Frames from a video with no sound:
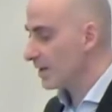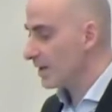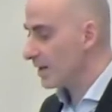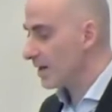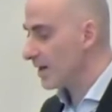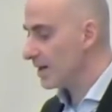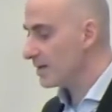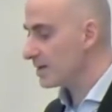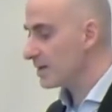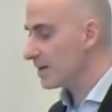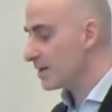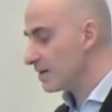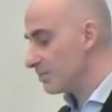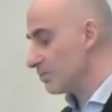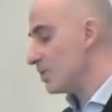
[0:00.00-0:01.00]
And
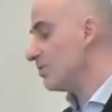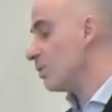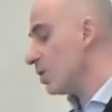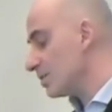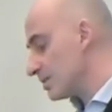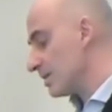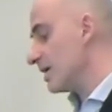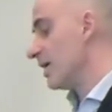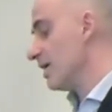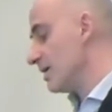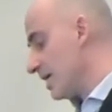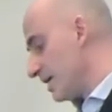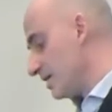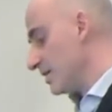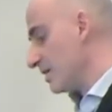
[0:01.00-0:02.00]
we want,
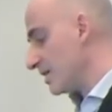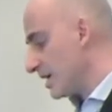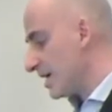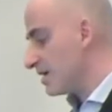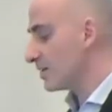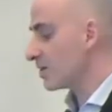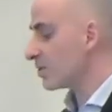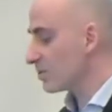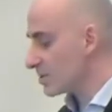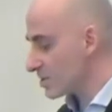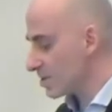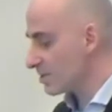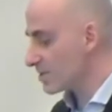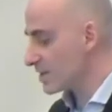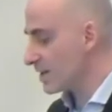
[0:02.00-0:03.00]
again and again,
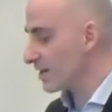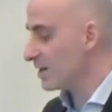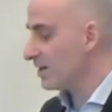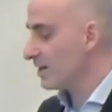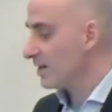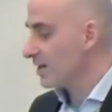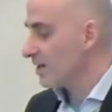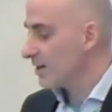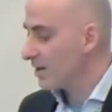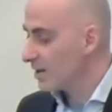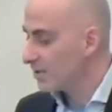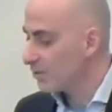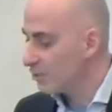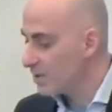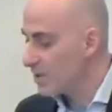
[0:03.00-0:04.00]
consortia eh,
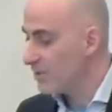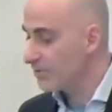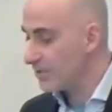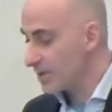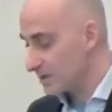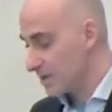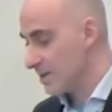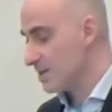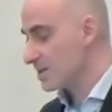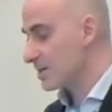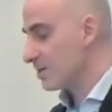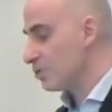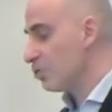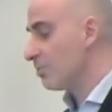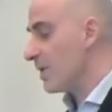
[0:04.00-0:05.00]
with at least
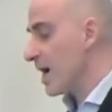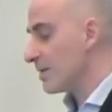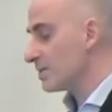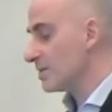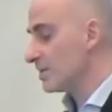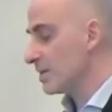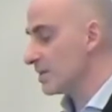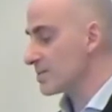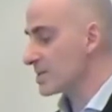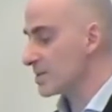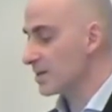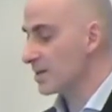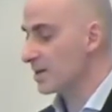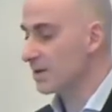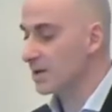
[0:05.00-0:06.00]
two partners
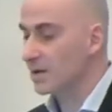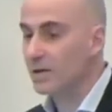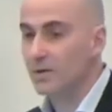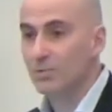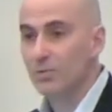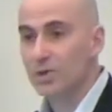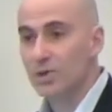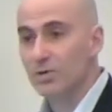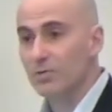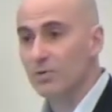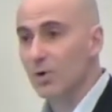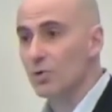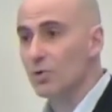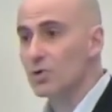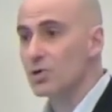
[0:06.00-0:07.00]
which are
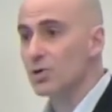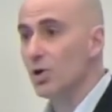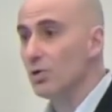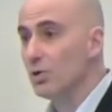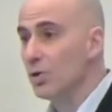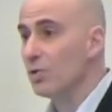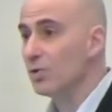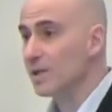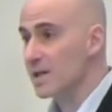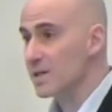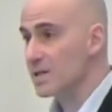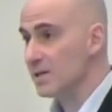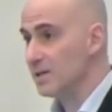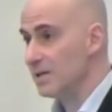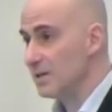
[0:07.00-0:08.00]
focused on
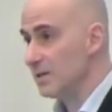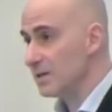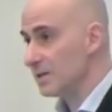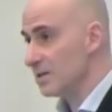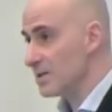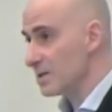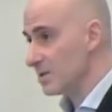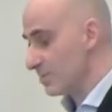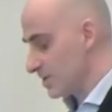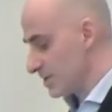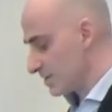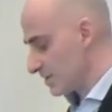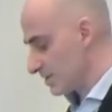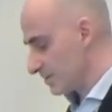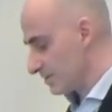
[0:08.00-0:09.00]
non-ICT disciplines.